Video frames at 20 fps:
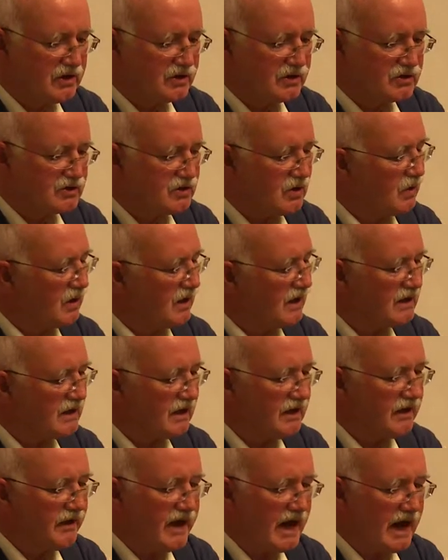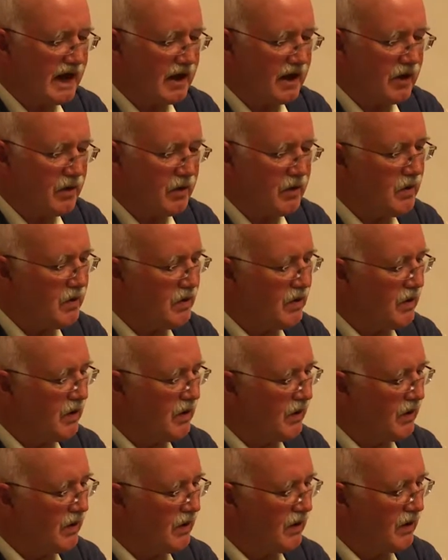So little now
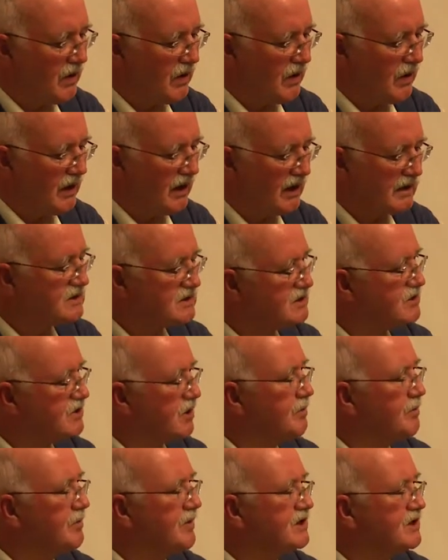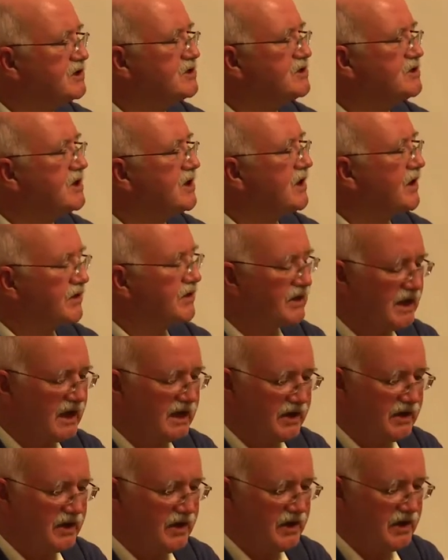and so much
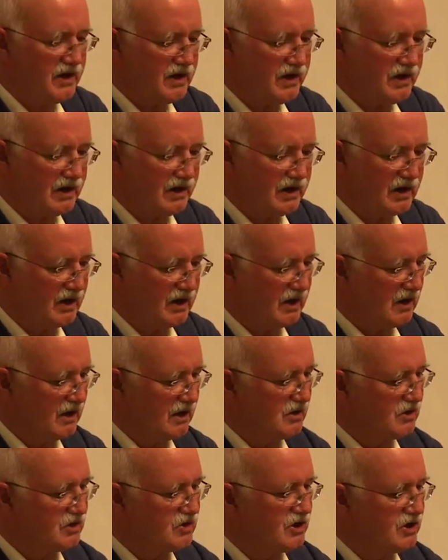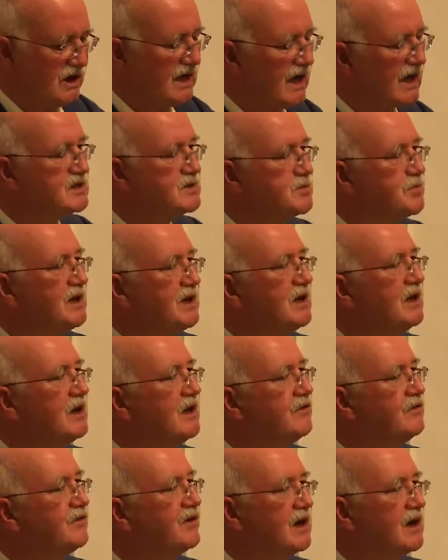then, she has been
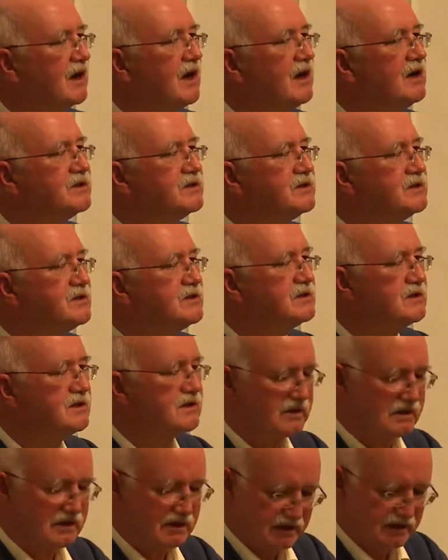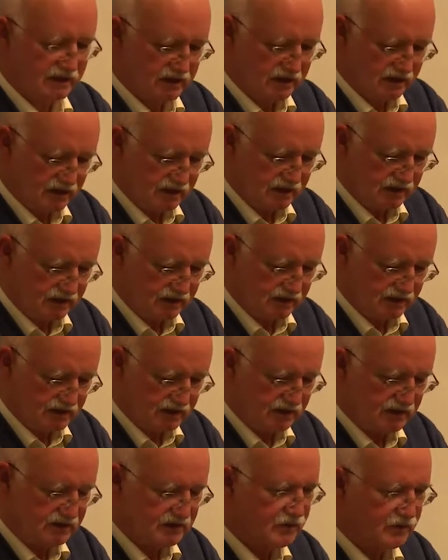leaving us.
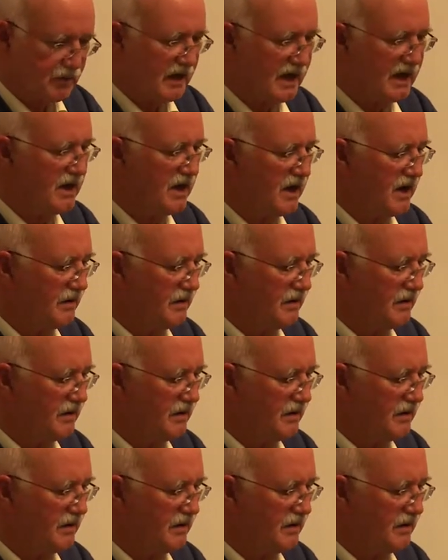Since when?